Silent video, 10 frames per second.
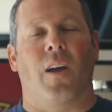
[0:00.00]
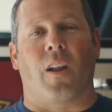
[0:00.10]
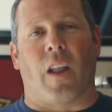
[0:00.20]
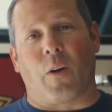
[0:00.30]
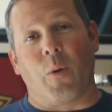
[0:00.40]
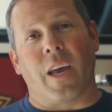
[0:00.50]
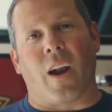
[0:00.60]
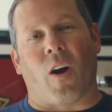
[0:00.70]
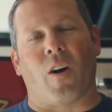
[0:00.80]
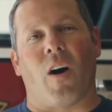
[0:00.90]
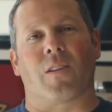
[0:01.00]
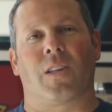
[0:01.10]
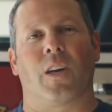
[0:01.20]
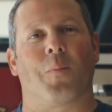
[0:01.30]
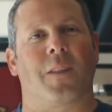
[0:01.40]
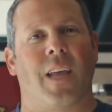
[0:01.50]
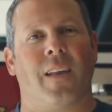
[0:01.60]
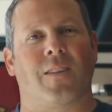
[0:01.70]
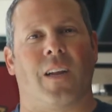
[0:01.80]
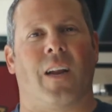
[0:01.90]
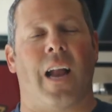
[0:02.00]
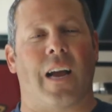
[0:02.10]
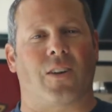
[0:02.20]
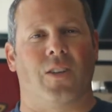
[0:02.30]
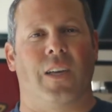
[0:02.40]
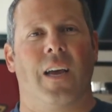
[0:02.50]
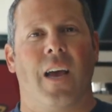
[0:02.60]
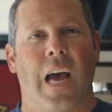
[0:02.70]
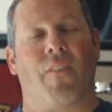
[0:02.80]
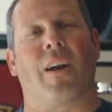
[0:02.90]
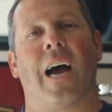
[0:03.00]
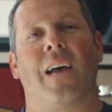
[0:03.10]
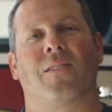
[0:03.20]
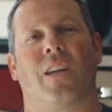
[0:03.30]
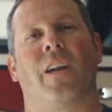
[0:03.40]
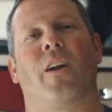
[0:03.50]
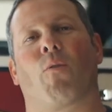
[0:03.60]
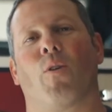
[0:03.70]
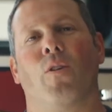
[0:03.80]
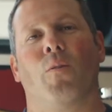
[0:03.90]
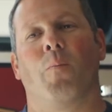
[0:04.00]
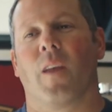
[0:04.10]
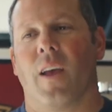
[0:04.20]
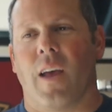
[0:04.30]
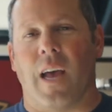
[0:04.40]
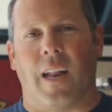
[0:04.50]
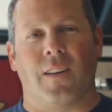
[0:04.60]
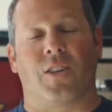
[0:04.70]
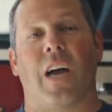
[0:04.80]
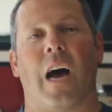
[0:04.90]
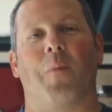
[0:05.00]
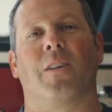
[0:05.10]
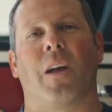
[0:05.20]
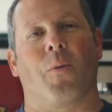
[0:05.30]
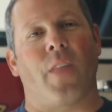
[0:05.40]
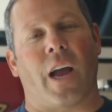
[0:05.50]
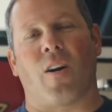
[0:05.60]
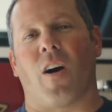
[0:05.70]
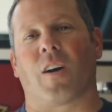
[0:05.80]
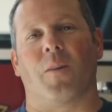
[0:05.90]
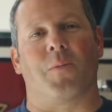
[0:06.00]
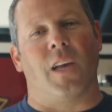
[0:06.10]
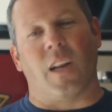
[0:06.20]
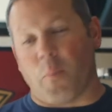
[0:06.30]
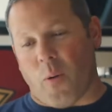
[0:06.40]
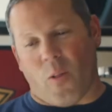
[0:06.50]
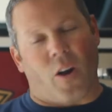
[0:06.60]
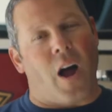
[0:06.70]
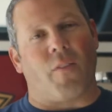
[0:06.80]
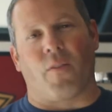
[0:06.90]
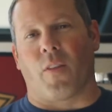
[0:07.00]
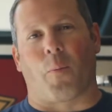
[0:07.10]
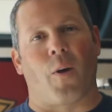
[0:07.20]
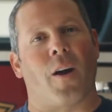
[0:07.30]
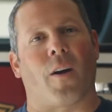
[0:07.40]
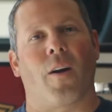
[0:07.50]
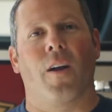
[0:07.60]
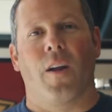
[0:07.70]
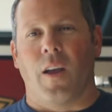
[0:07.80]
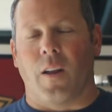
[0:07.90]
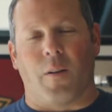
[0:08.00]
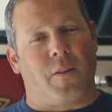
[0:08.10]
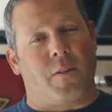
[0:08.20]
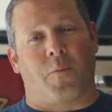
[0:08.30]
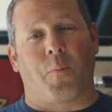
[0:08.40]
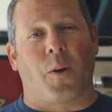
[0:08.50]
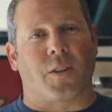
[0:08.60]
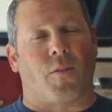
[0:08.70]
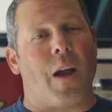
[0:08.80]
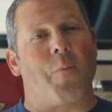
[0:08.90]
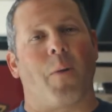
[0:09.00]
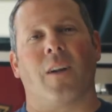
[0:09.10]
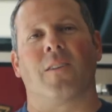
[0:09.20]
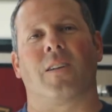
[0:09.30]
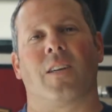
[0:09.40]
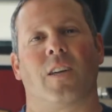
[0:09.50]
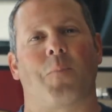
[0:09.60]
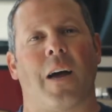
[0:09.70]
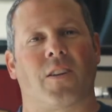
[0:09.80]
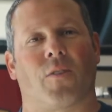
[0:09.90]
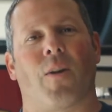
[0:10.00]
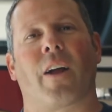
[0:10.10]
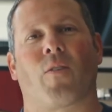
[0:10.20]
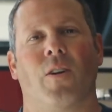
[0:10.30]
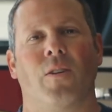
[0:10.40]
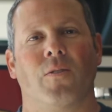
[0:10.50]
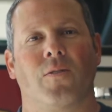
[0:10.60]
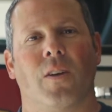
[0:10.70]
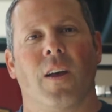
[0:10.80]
like we get our calls here, but they sit and actually have a guy sit in a room, and his job is that when that call comes in, to pull it off of the printer, push the right buttons to dispatch the right crews.